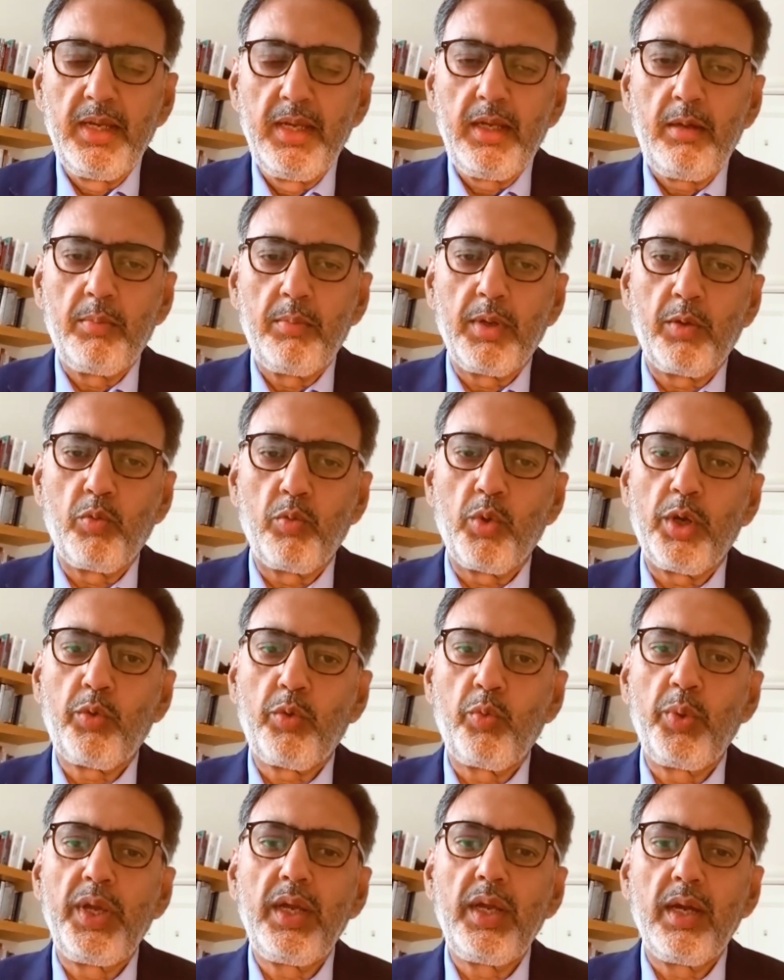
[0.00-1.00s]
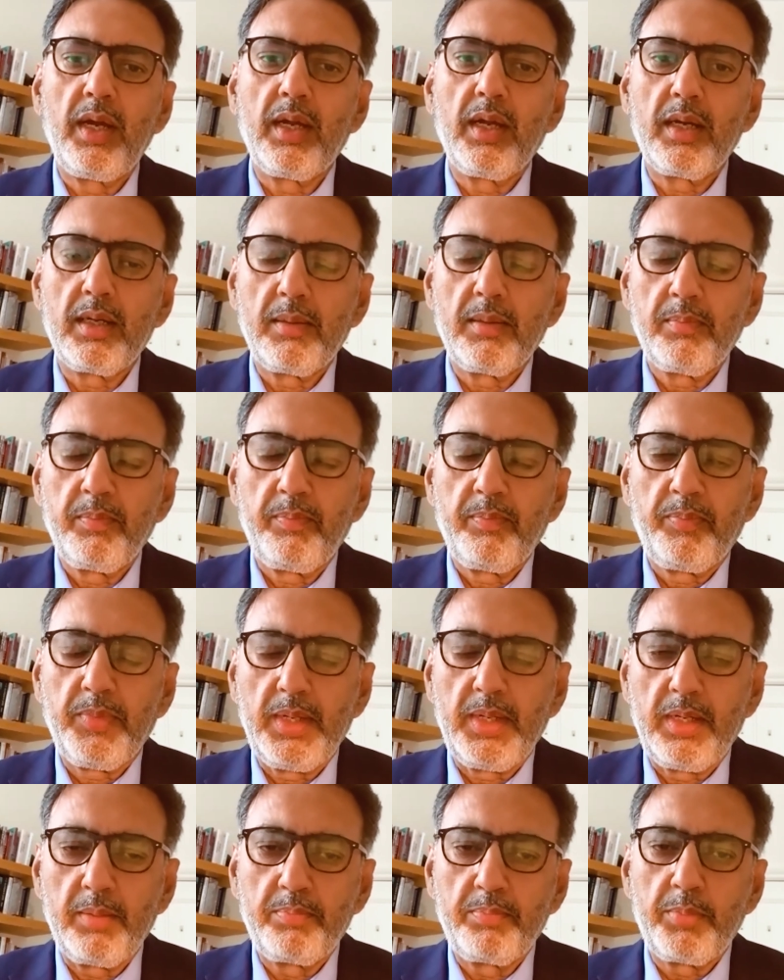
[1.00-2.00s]
But what we are
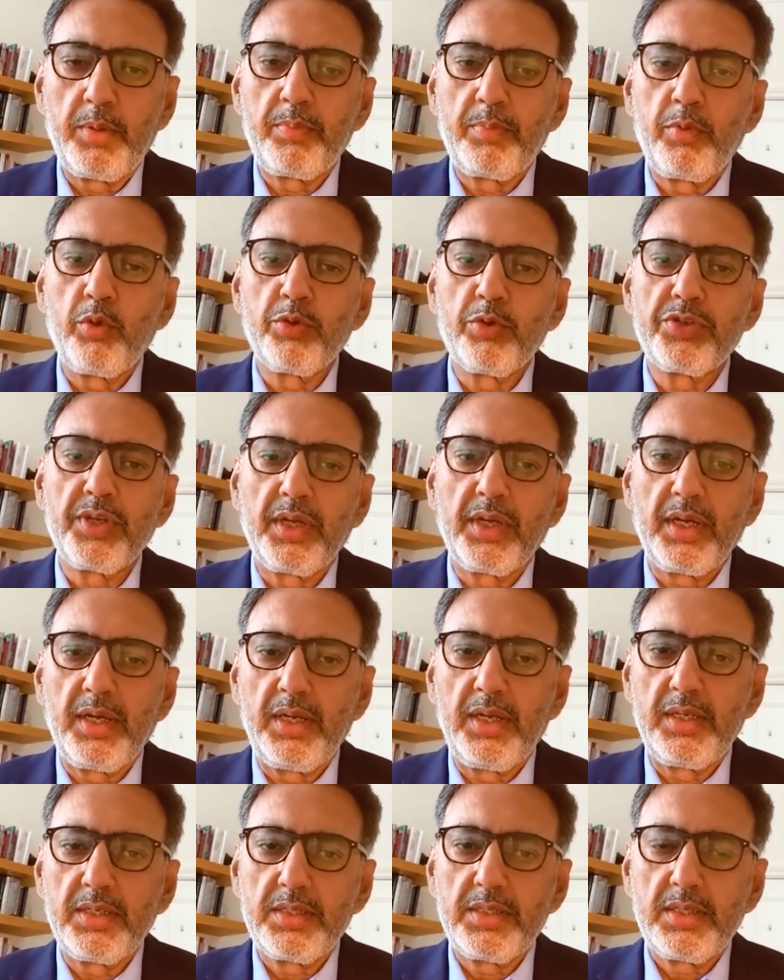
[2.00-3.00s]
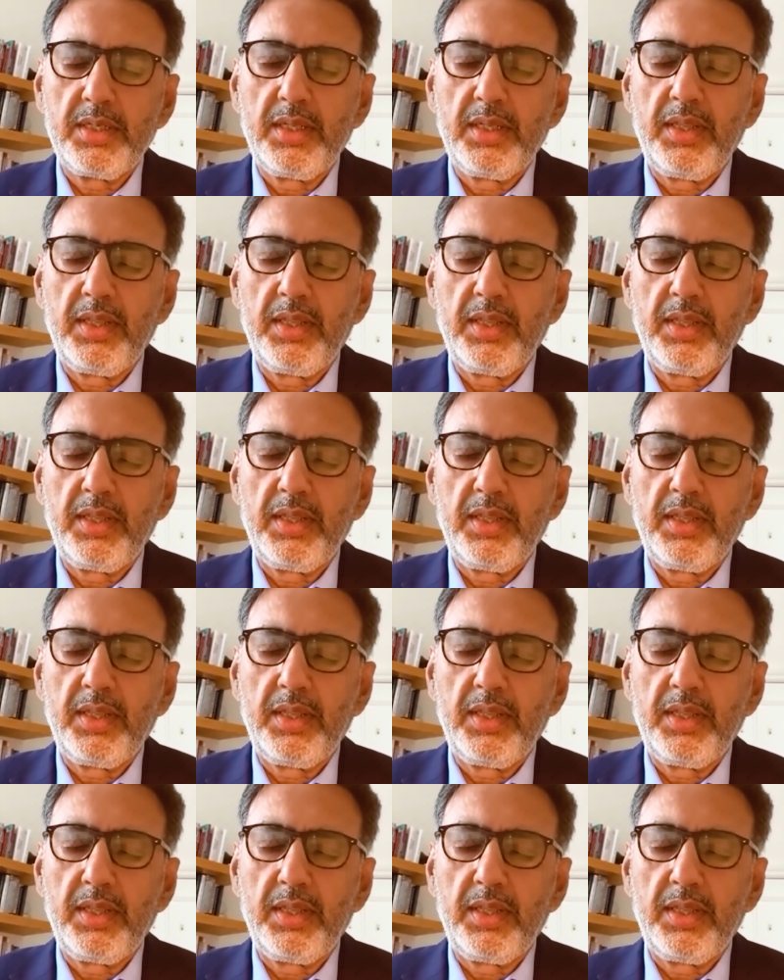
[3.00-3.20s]
proposing is